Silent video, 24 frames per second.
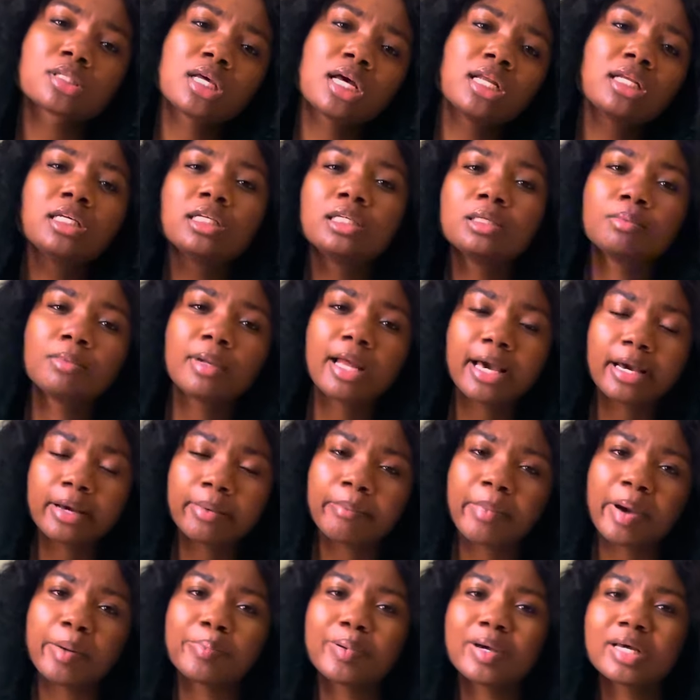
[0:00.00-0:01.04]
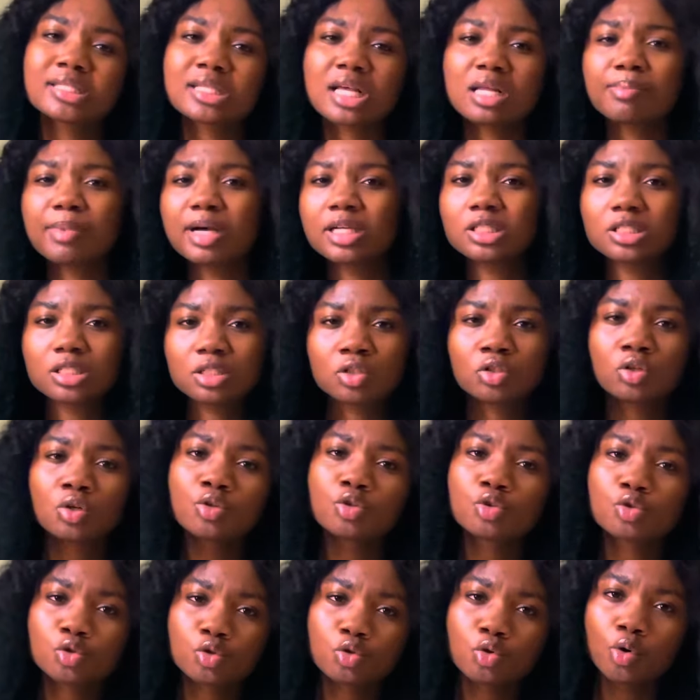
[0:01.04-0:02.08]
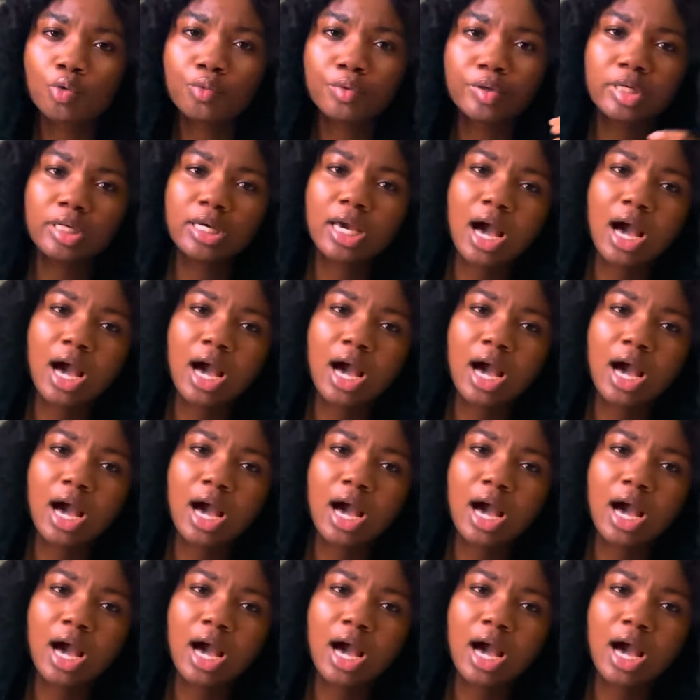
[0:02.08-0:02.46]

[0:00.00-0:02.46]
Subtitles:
telling him like my pens and imagination story,